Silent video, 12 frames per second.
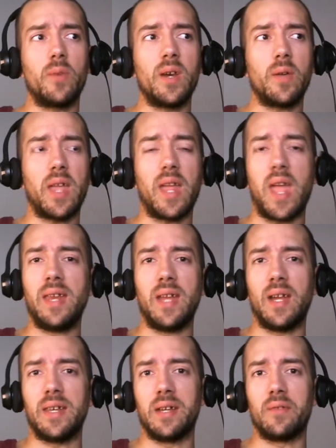we don't get any
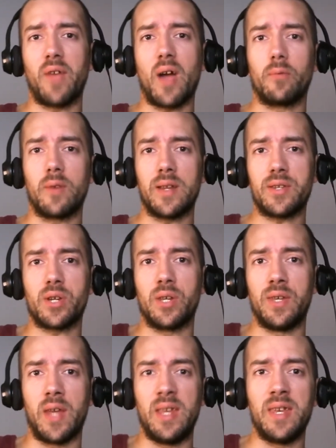idea of how rich
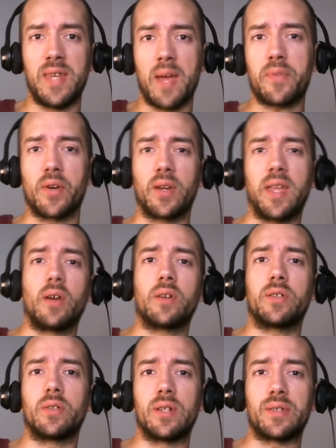and in-depth her
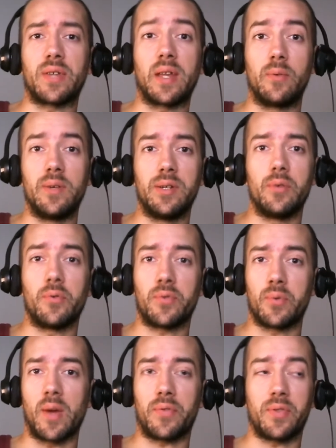character is like we do
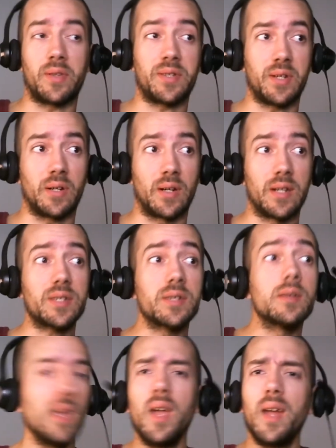throughout the
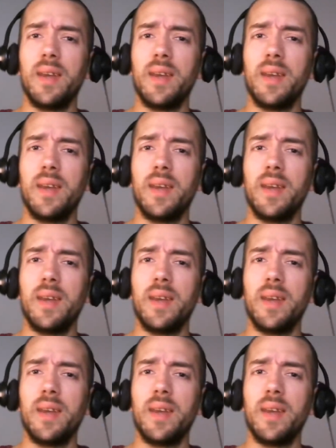series.